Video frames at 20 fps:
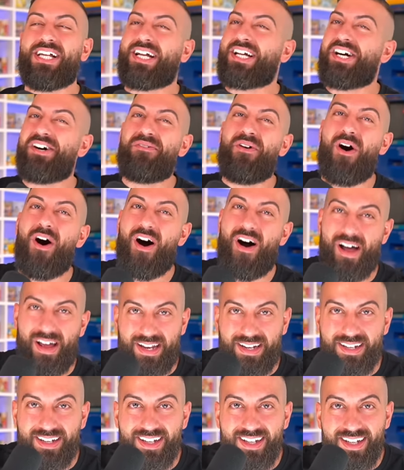That, come on.
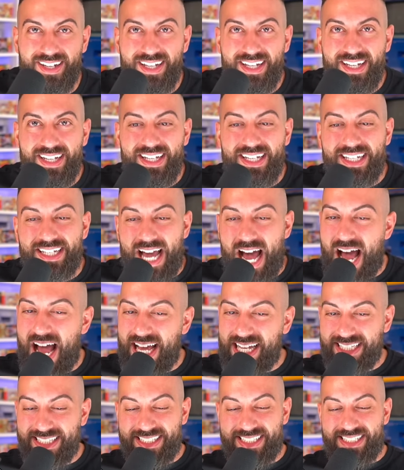
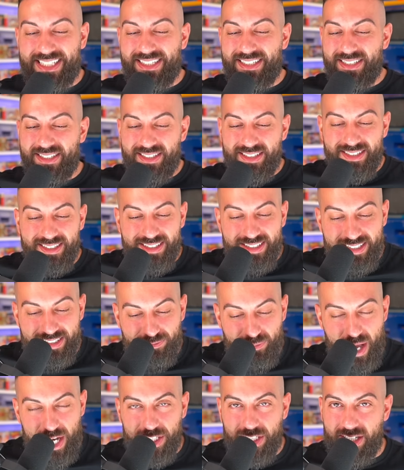Guys,
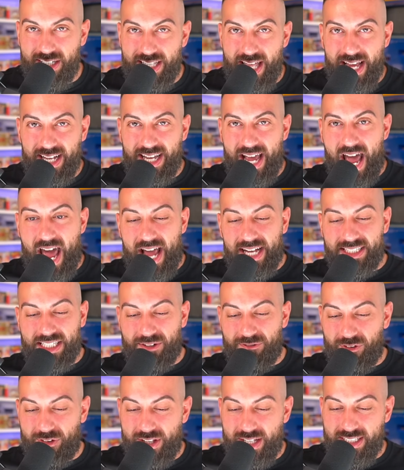make sure you thank
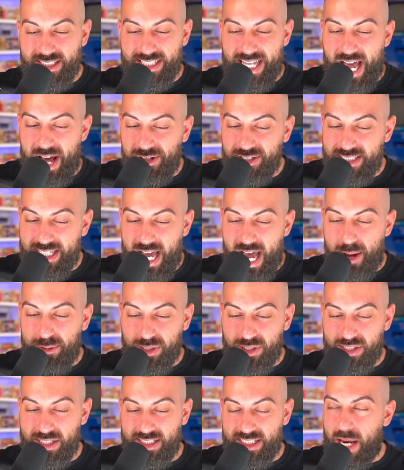Axie for this. That was
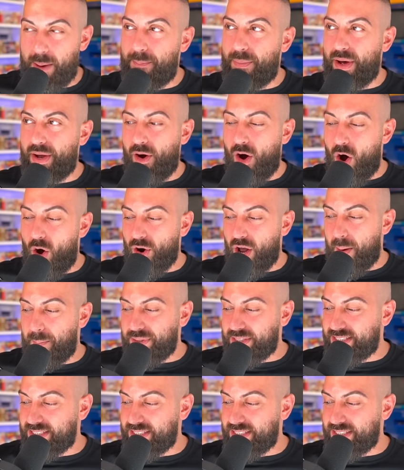absolutely insane. But hold up.